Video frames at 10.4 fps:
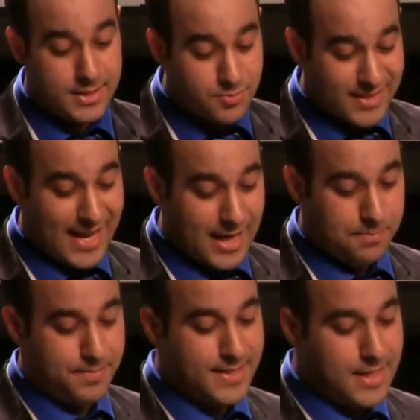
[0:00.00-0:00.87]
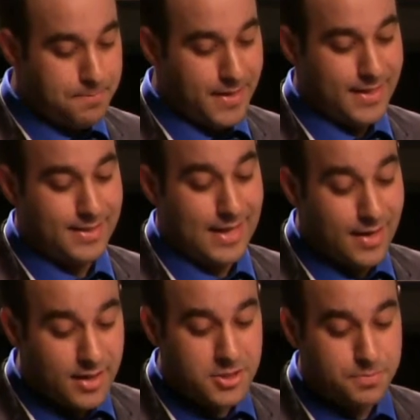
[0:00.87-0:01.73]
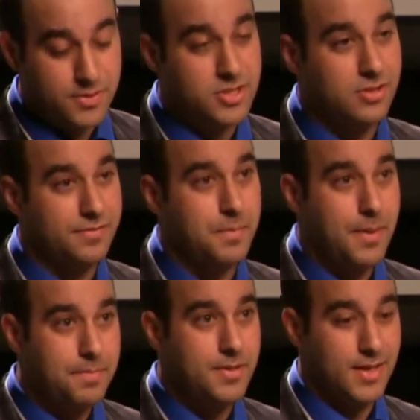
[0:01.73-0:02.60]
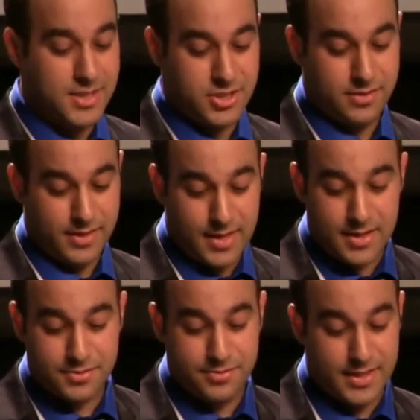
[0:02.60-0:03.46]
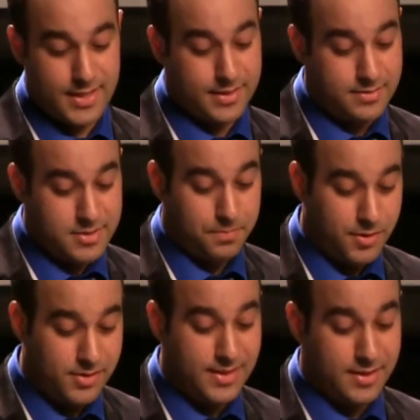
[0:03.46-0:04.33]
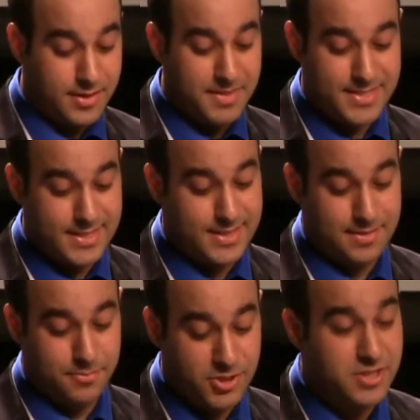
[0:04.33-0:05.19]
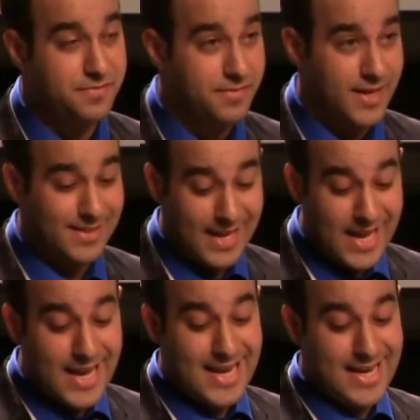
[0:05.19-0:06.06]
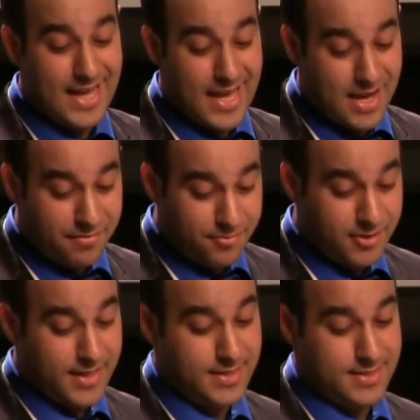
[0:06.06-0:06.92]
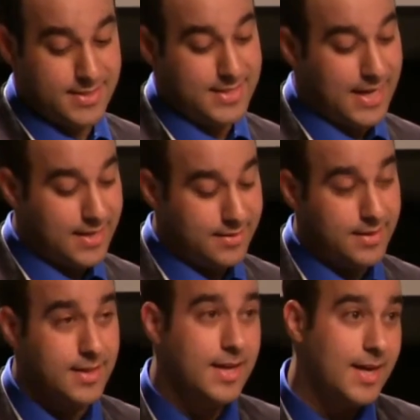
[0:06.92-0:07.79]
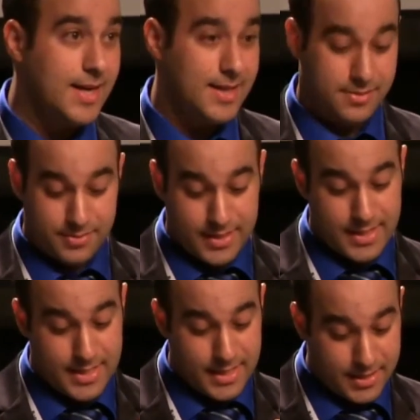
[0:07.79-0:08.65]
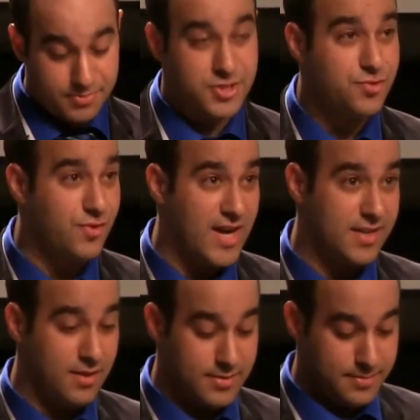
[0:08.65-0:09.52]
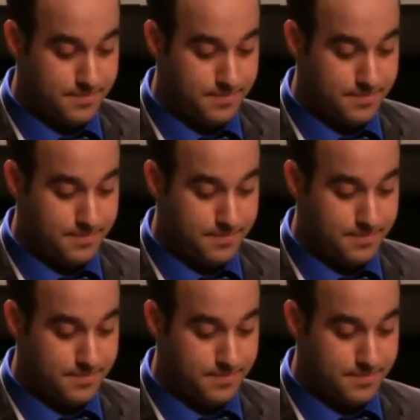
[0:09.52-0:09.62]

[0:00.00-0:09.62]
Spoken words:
what helped keeping a large portion of the population of the country to support economic system which has failed in every society it was tried on.